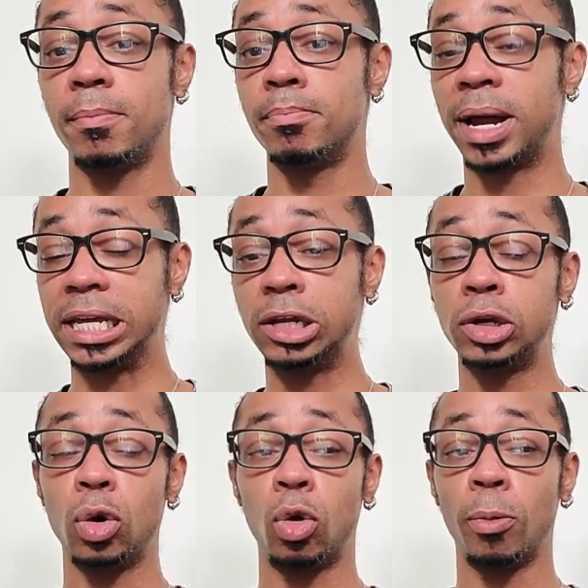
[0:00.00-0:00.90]

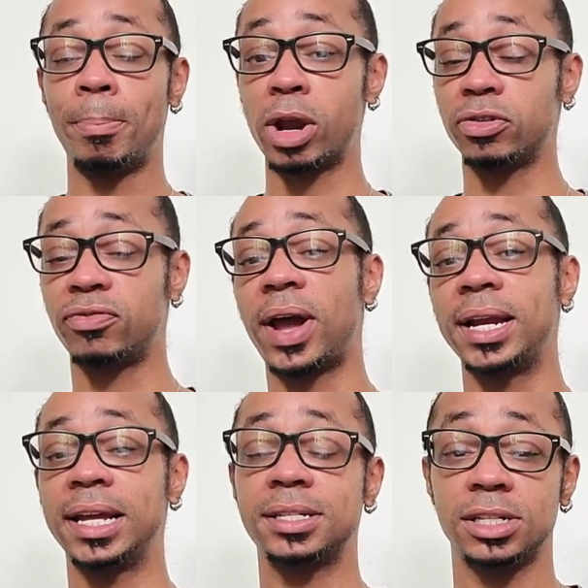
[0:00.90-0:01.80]
money or better
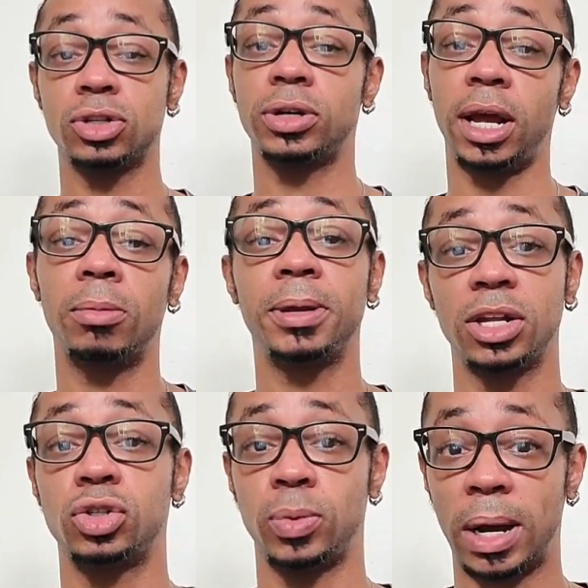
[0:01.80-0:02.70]
finances could help
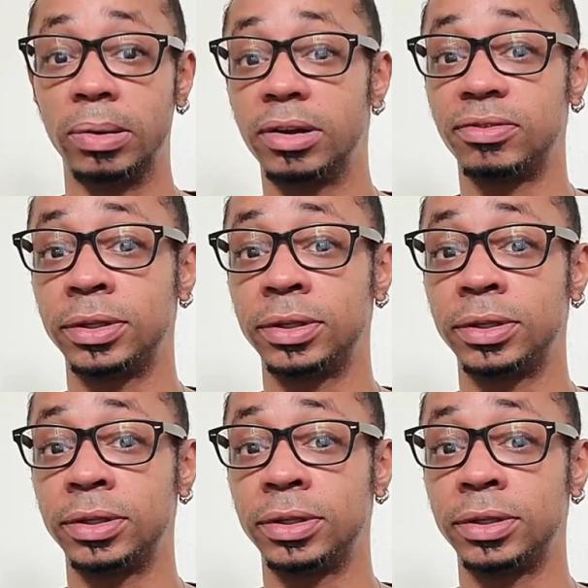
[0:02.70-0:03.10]
get you out of.